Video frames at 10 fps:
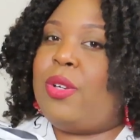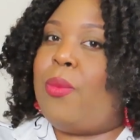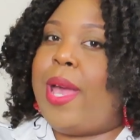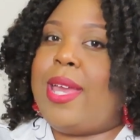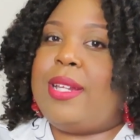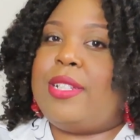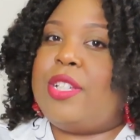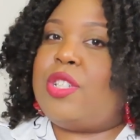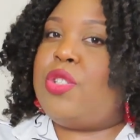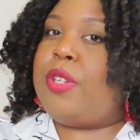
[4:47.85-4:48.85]
the way it
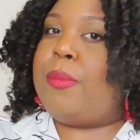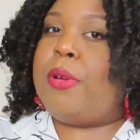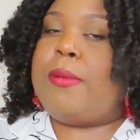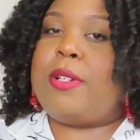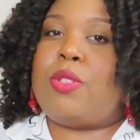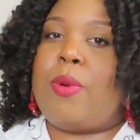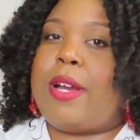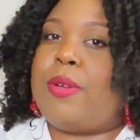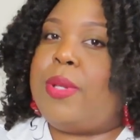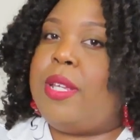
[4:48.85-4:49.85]
looks, you can pretty much
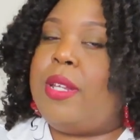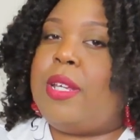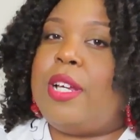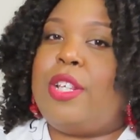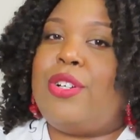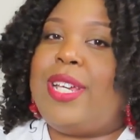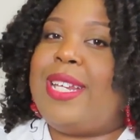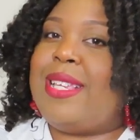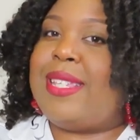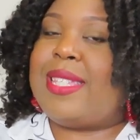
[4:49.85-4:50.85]
rock it with any color,
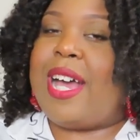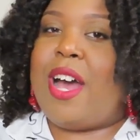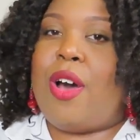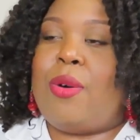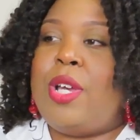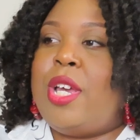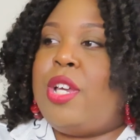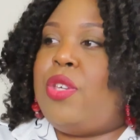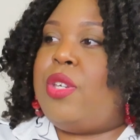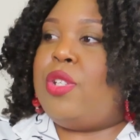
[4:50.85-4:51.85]
any style.
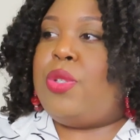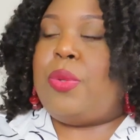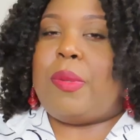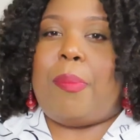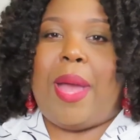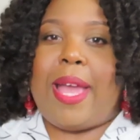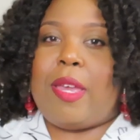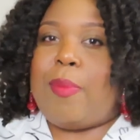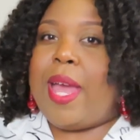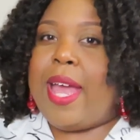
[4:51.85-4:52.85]
You can do the
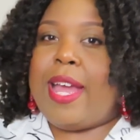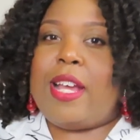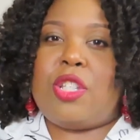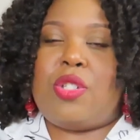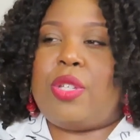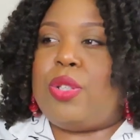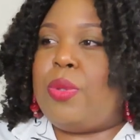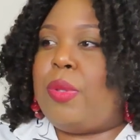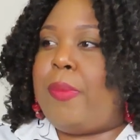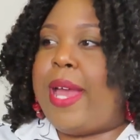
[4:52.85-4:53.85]
baggy pants. You can
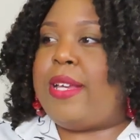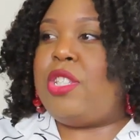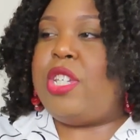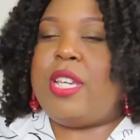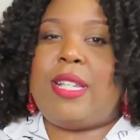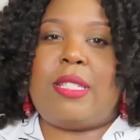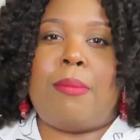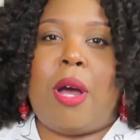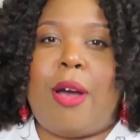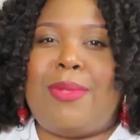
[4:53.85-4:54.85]
do the baggy jeans,
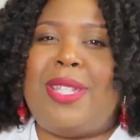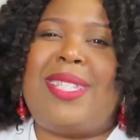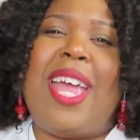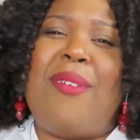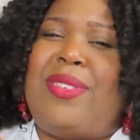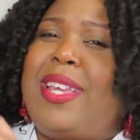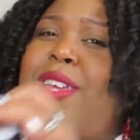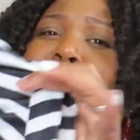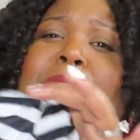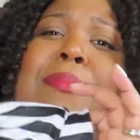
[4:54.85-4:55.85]
the mom jeans,
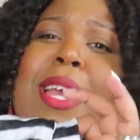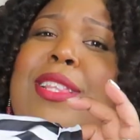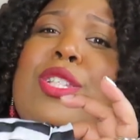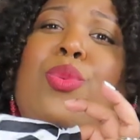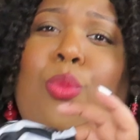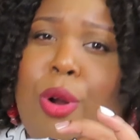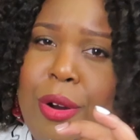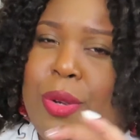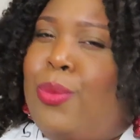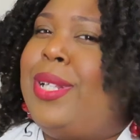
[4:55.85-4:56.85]
everything. You can make this
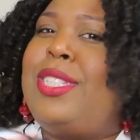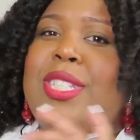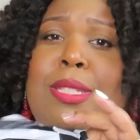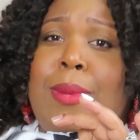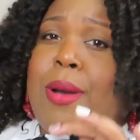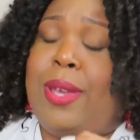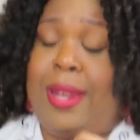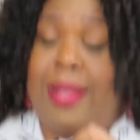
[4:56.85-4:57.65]
work with just about